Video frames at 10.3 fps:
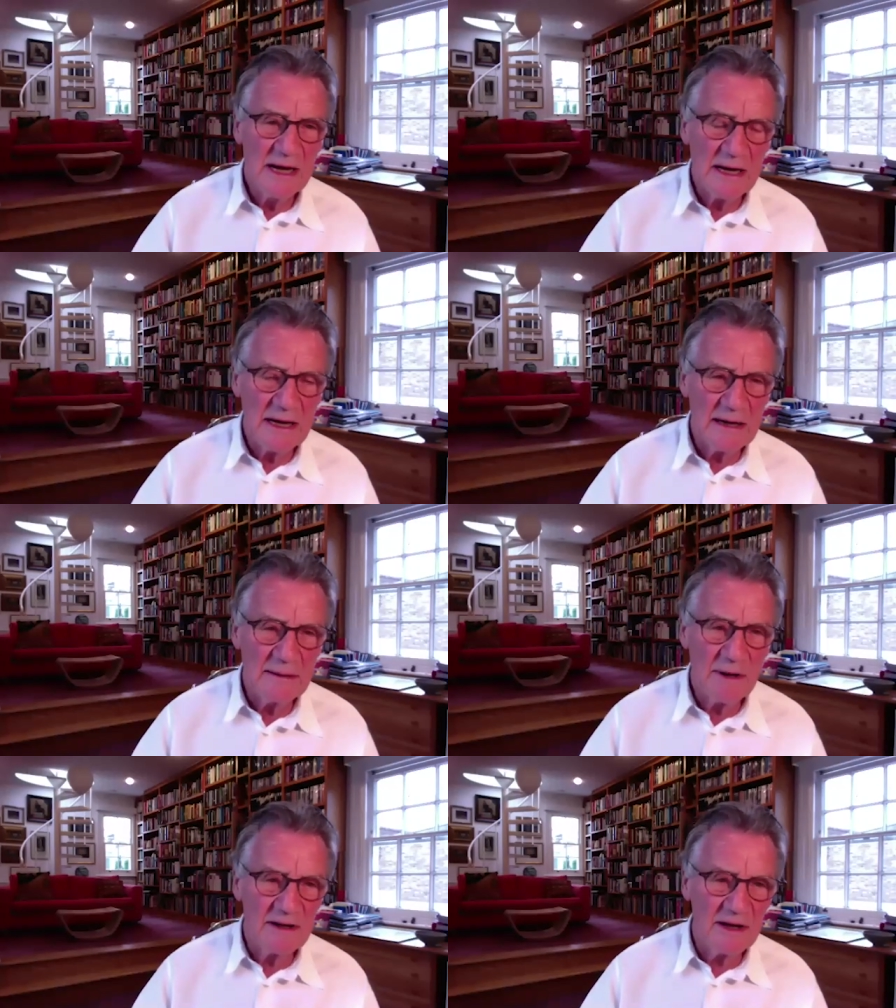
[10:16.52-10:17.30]

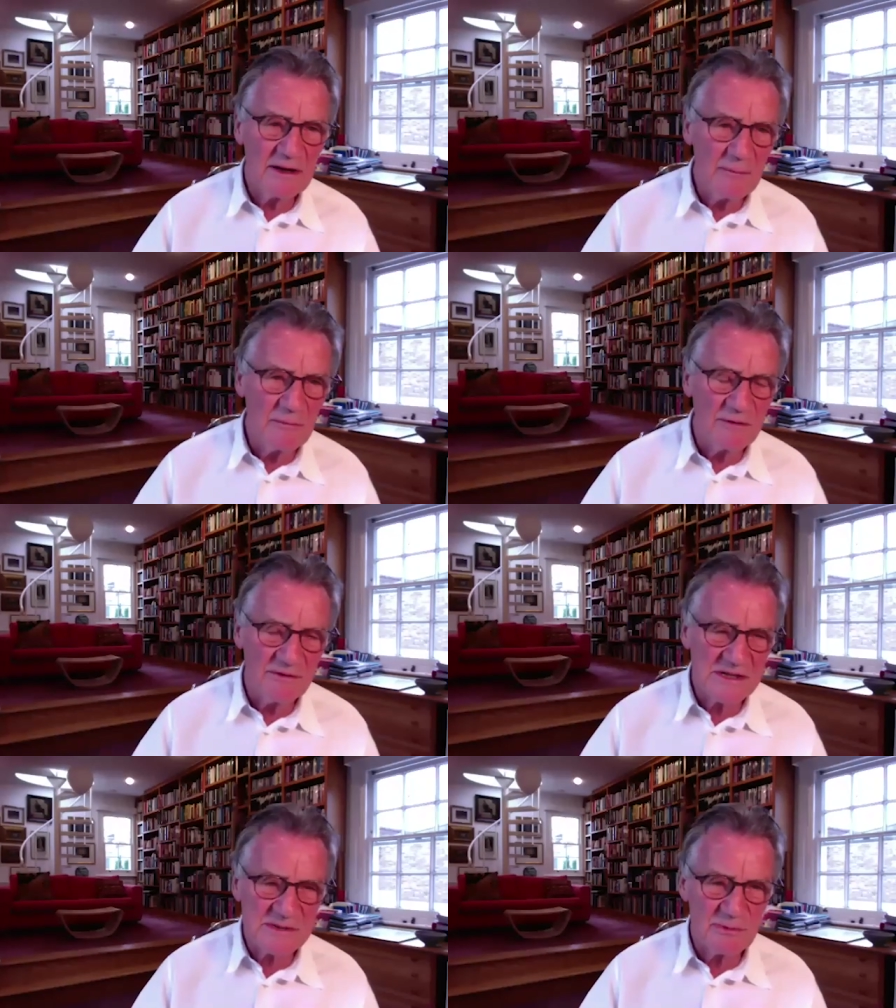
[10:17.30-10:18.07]
Um, and a number of
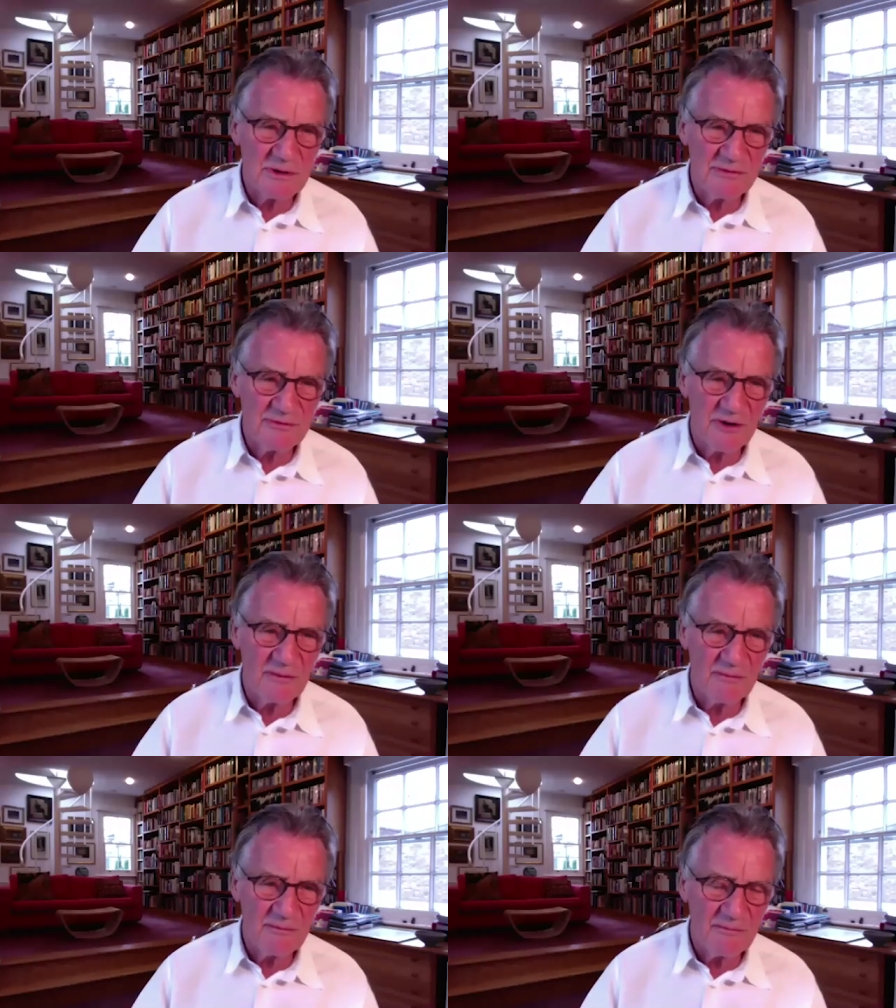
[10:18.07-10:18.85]
us were
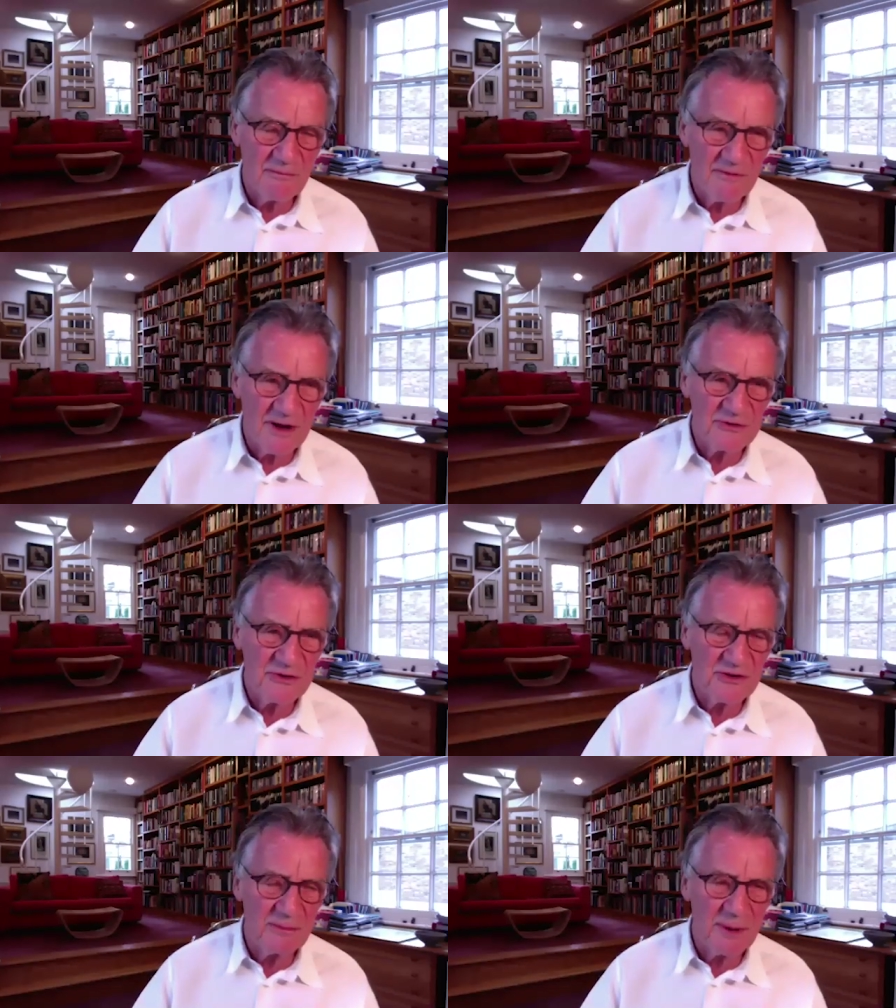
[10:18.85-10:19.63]
from
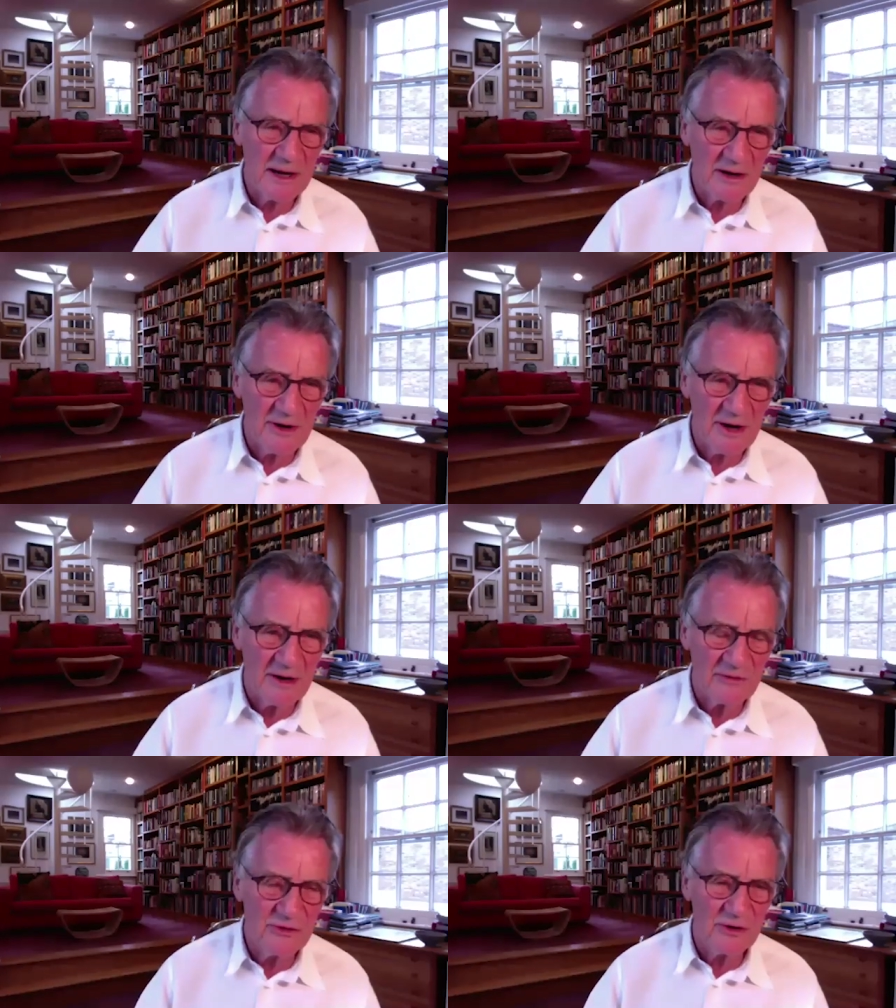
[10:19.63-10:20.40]
varsity
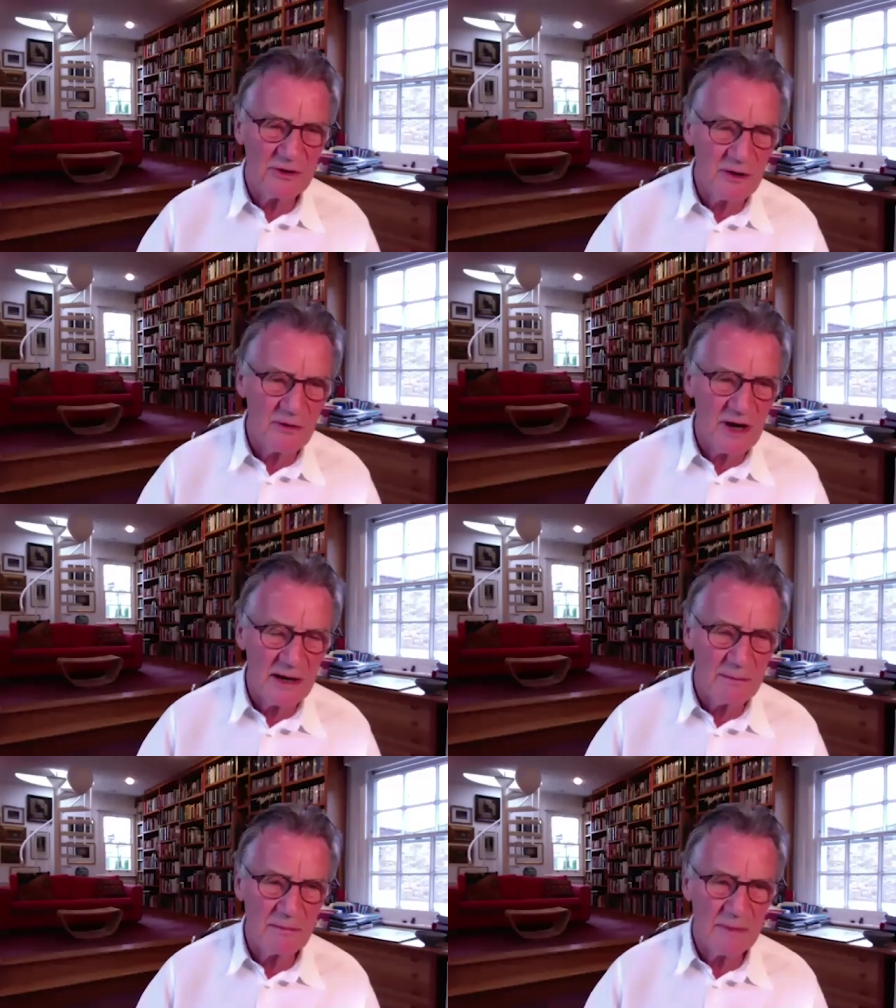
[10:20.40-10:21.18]
backgrounds John and
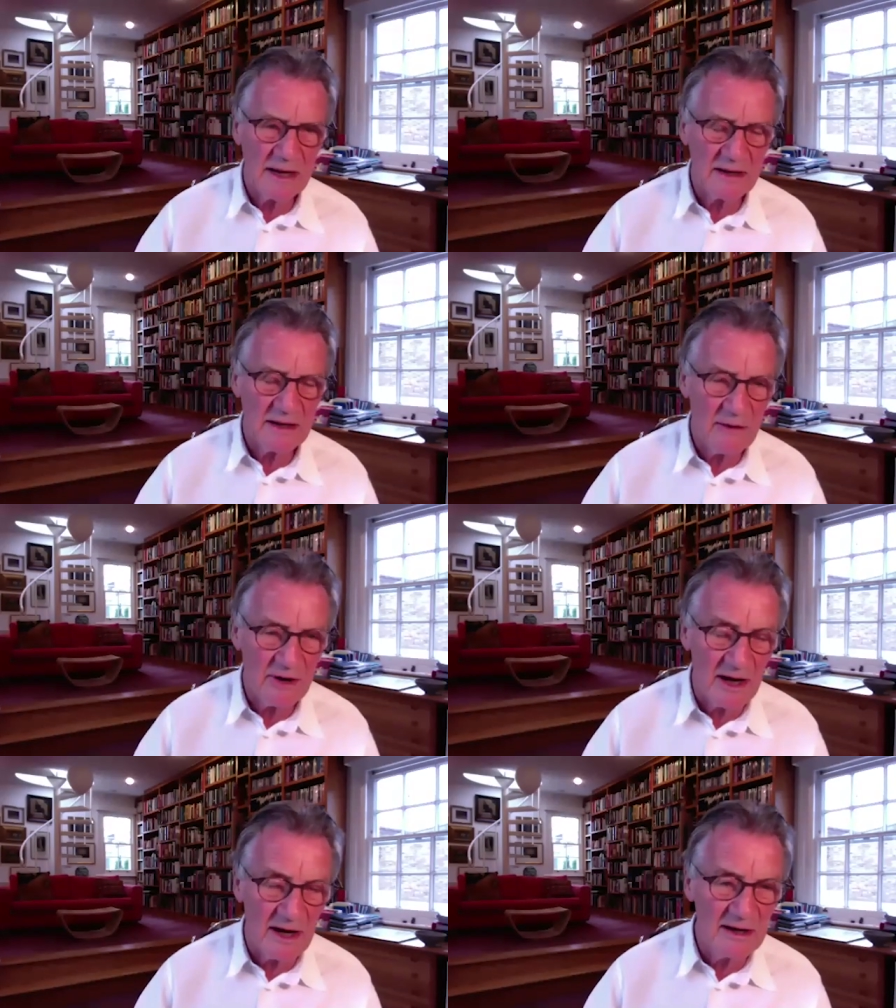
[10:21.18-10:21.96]
Graham and
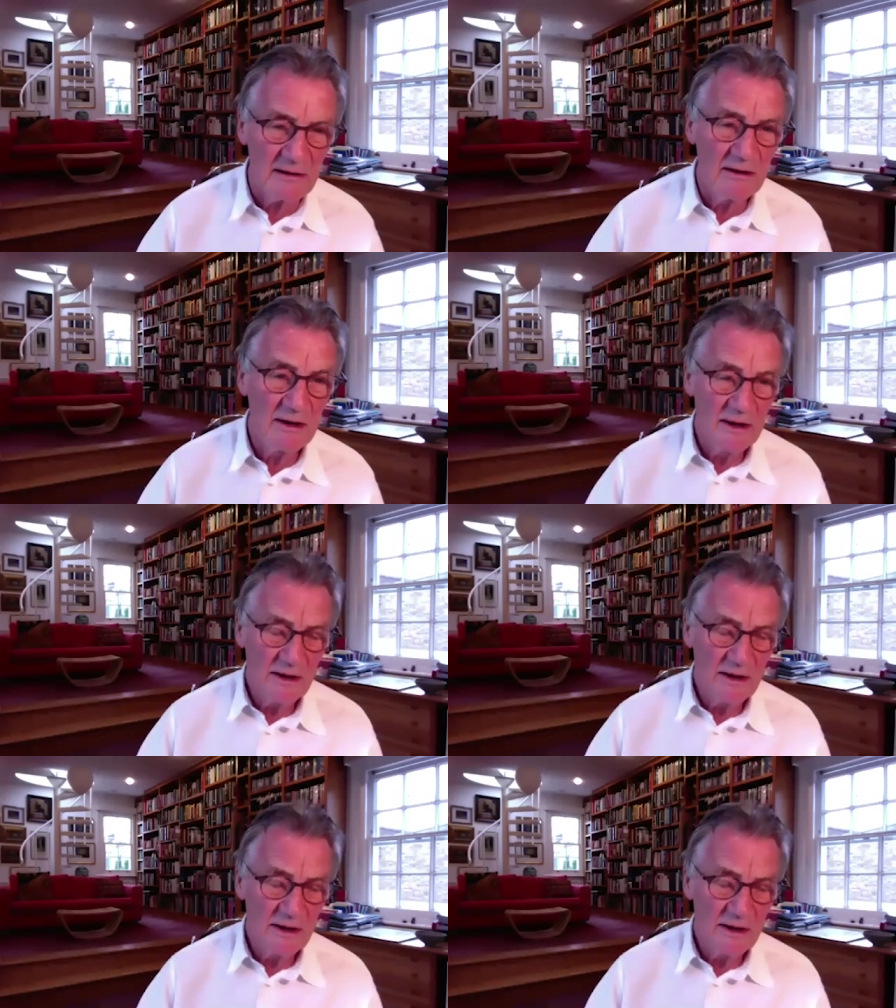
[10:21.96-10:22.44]
Eric Idle